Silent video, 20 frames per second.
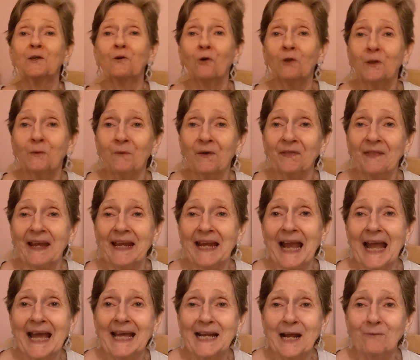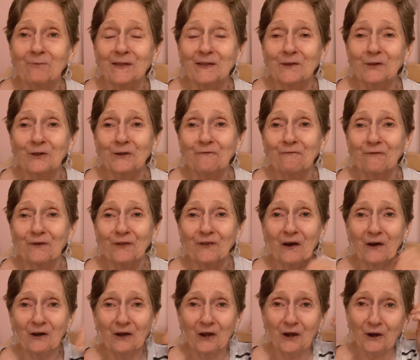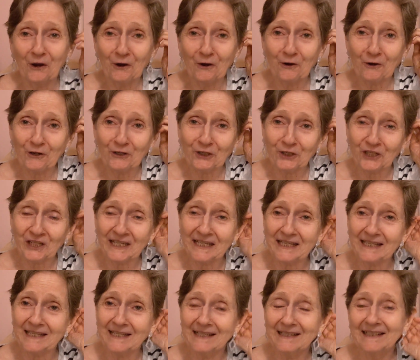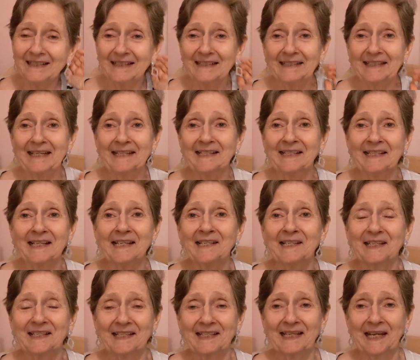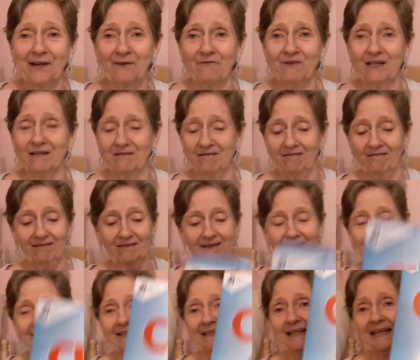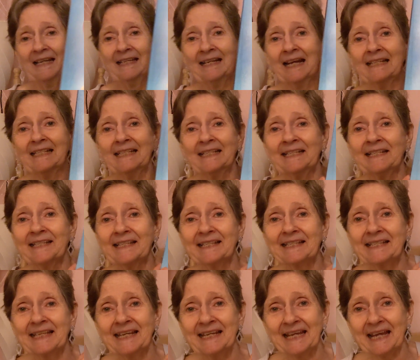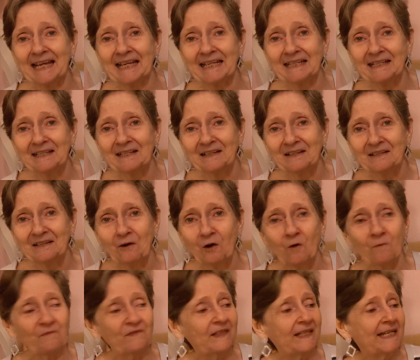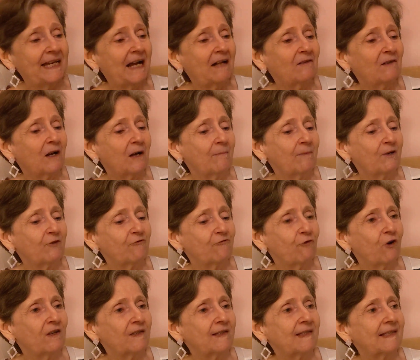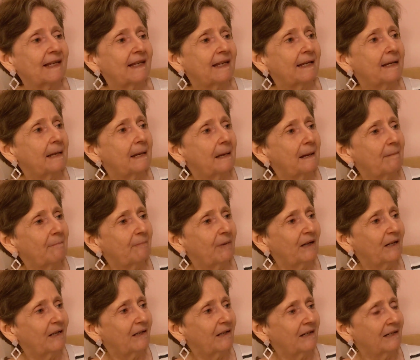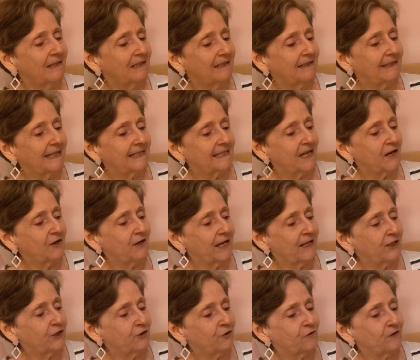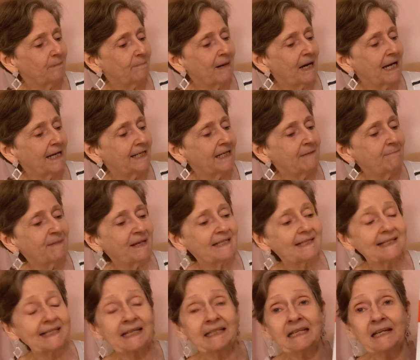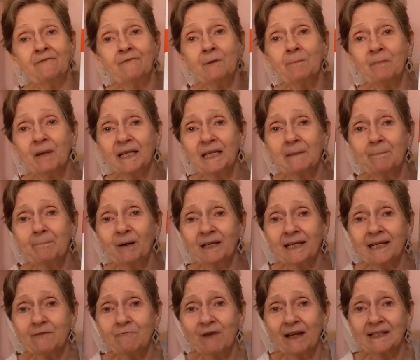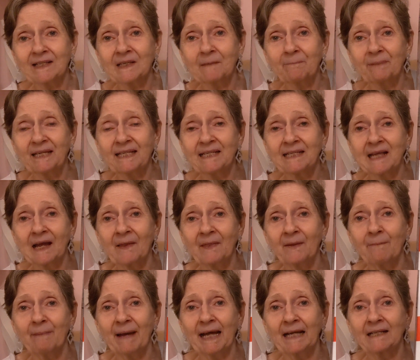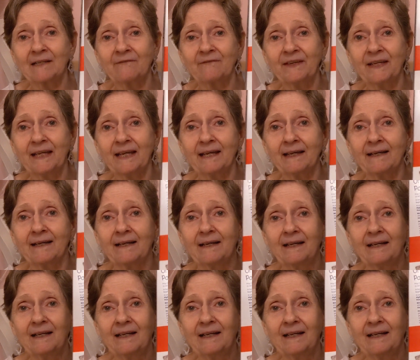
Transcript: the only one they had. I was looking for the Hershey Kisses cereal, and I didn't see it. Hopefully, I'll come across it. But uh, they tell you how to do the potty mix and even Muddy Buddy recipes on the back of here.